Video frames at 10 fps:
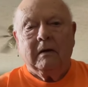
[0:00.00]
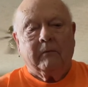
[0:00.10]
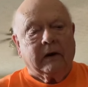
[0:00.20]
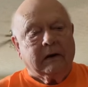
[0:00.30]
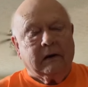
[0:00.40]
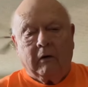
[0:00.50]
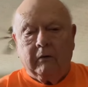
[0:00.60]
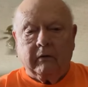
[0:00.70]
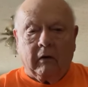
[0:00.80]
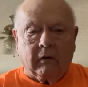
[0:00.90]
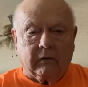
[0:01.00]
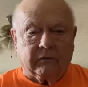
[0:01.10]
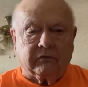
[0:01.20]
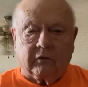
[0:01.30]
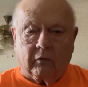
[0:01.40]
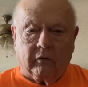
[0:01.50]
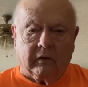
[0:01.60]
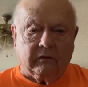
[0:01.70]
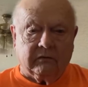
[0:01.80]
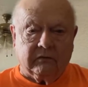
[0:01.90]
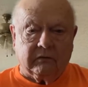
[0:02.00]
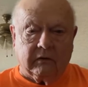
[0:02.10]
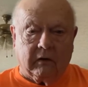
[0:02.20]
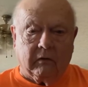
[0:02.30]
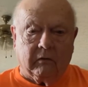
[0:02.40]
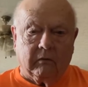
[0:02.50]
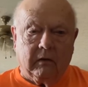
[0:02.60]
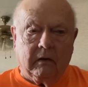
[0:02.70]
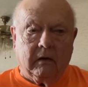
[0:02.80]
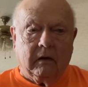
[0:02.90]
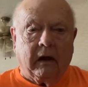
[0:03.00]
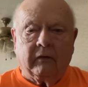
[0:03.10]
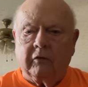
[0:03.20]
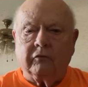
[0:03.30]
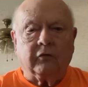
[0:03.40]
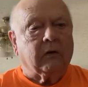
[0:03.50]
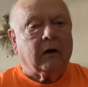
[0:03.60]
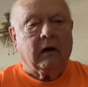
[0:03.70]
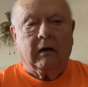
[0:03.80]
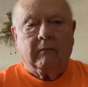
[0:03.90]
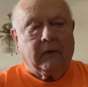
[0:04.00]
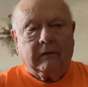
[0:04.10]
But he had heard all of the stories, and they're doing.